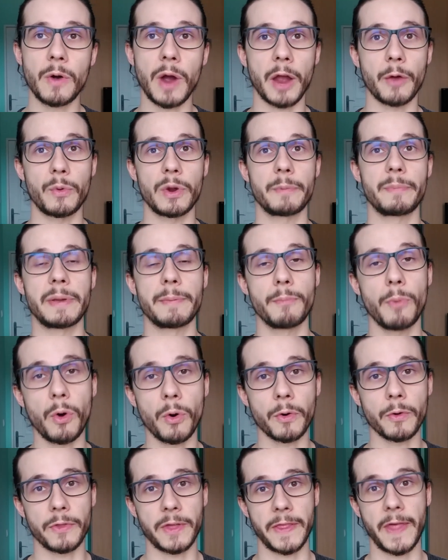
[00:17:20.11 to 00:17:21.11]
I will be
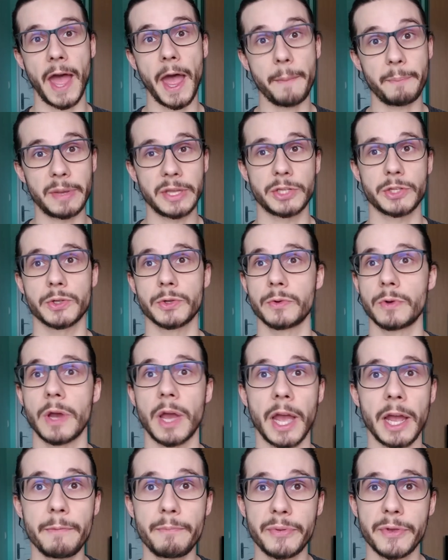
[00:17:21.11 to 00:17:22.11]
more than happy to
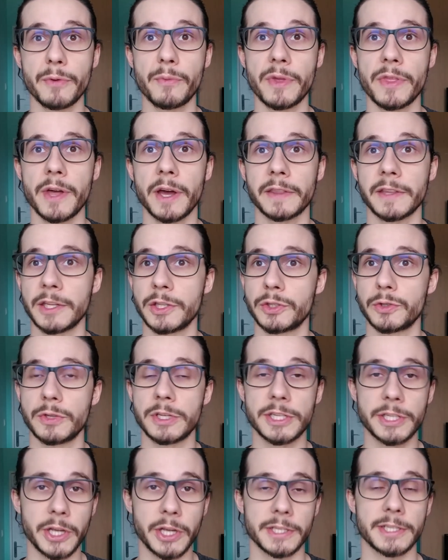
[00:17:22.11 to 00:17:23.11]
help you with that and to
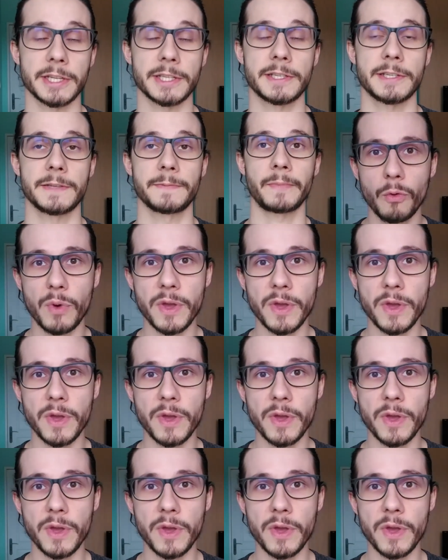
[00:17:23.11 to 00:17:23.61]
discuss it.